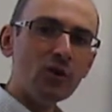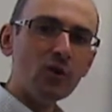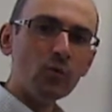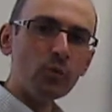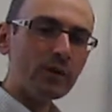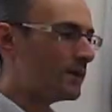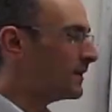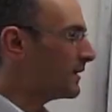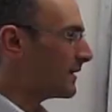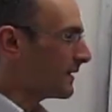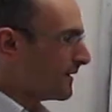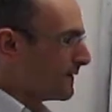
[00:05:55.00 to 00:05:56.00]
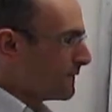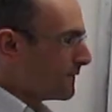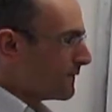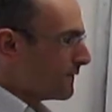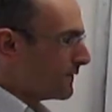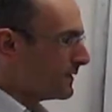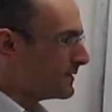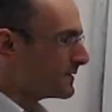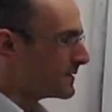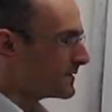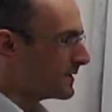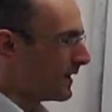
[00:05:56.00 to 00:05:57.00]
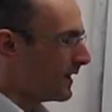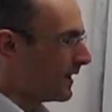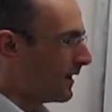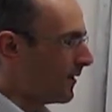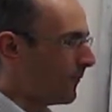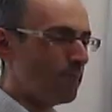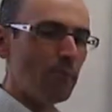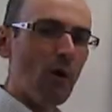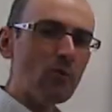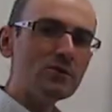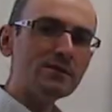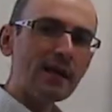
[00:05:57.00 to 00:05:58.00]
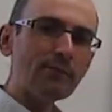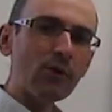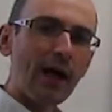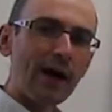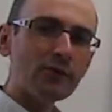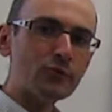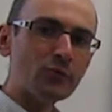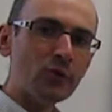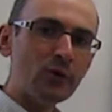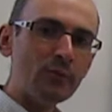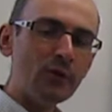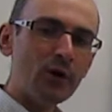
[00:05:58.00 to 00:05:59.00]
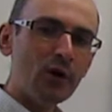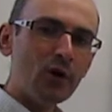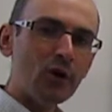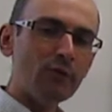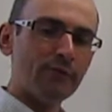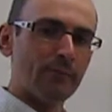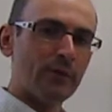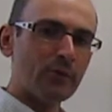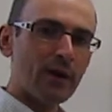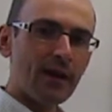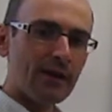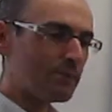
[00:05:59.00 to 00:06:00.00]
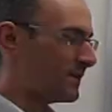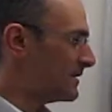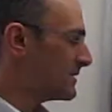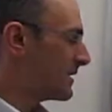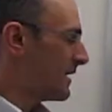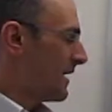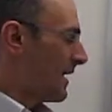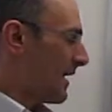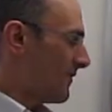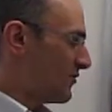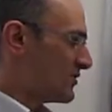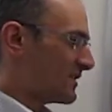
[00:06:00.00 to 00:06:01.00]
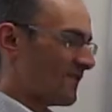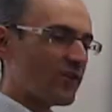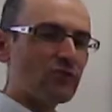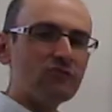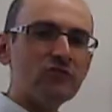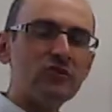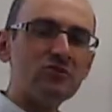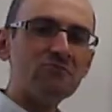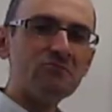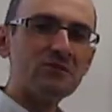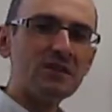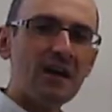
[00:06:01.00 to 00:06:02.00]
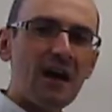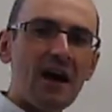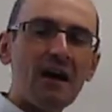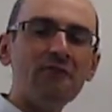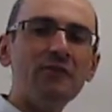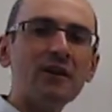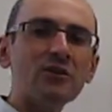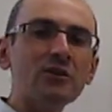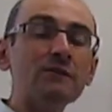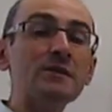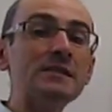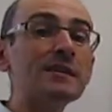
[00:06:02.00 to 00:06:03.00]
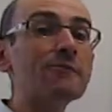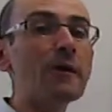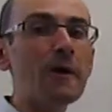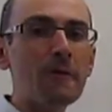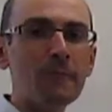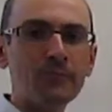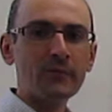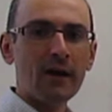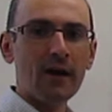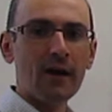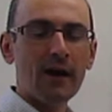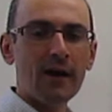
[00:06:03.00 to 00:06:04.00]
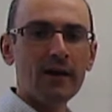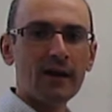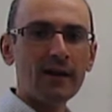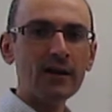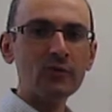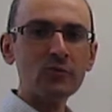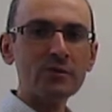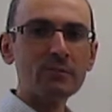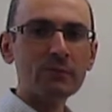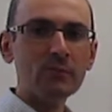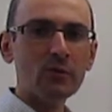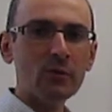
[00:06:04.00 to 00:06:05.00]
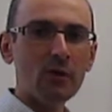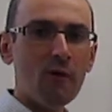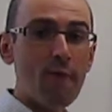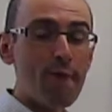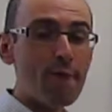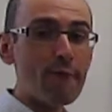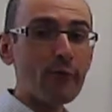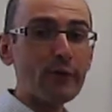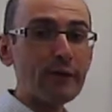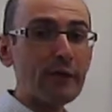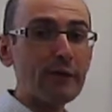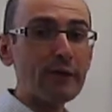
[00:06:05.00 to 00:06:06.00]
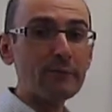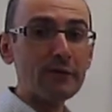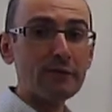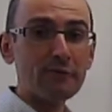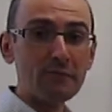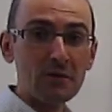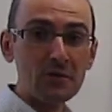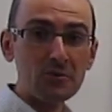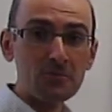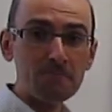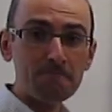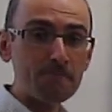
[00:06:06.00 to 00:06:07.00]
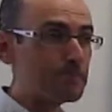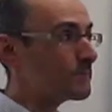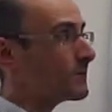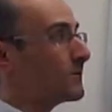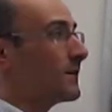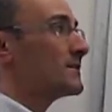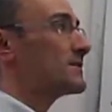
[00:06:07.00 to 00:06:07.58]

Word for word: we give this uh, most stable allotrope of a pure element under standard conditions a value of zero uh, kilojoules per mole for the enthalpy of formation. Okay,